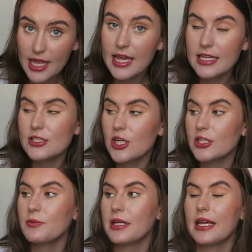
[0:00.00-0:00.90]
it is
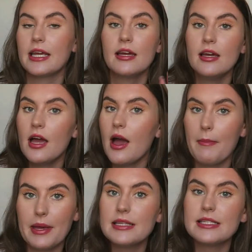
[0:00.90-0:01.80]
genuinely
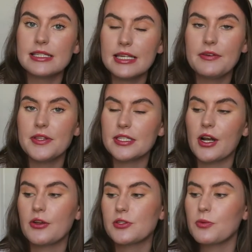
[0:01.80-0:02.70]
amazing to live this
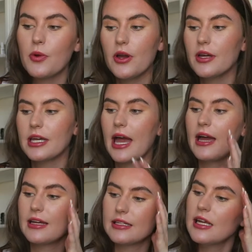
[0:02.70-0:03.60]
close to work,
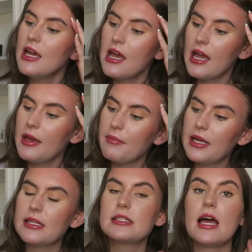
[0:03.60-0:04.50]
and it
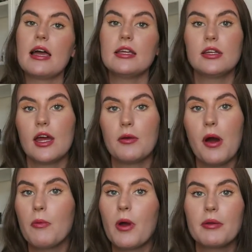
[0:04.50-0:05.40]
means that, you know,
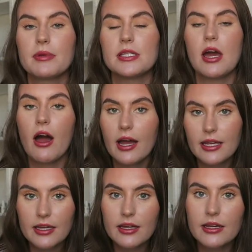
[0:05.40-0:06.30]
I won't be
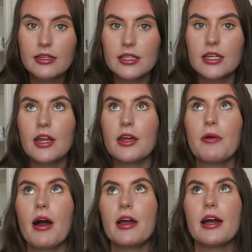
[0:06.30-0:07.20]
tired. You know,
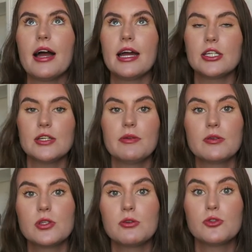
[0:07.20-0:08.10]
I, I actually
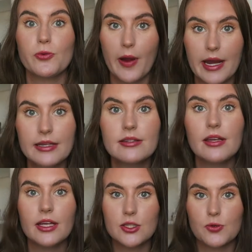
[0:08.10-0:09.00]
feel so drained,
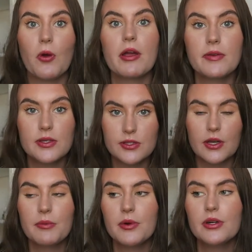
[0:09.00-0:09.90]
like driving
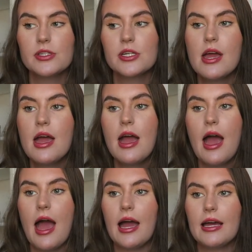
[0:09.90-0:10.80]
so much
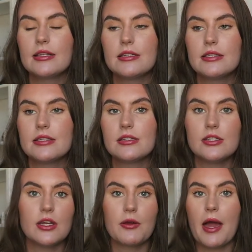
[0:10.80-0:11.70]
and,
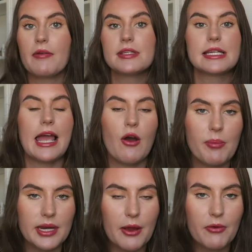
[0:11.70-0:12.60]
you know, having to get
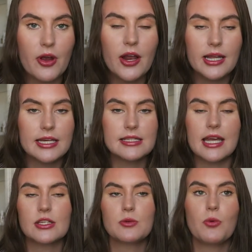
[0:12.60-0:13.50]
up an hour earlier to
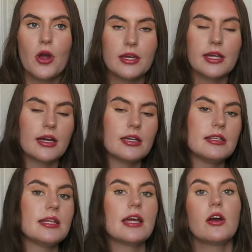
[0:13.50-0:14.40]
get to work, that kind
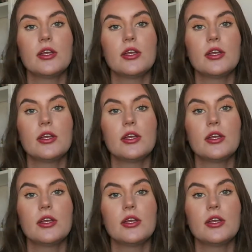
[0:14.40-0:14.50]
of thing.